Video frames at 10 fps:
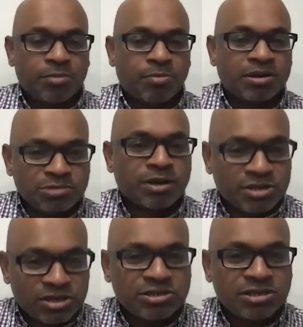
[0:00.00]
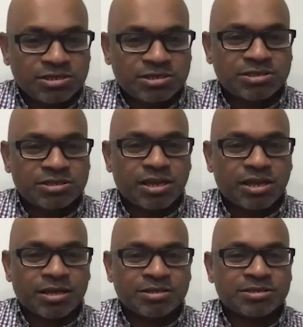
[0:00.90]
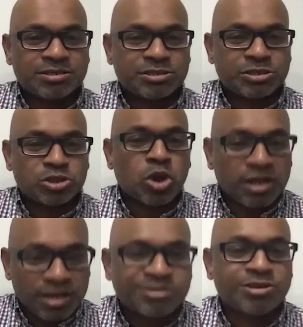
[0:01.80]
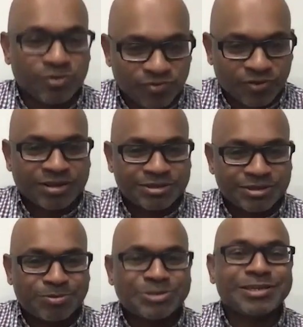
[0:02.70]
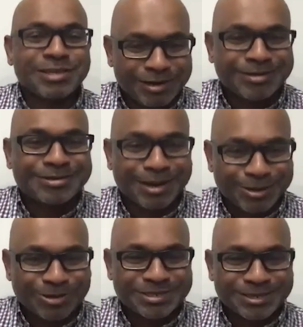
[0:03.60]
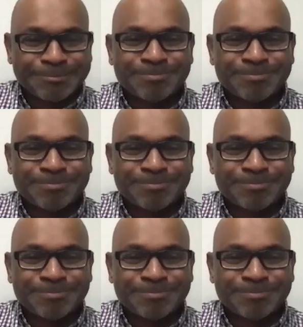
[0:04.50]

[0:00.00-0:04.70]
But nurse practitioners is not easy to find, particularly in cardiology.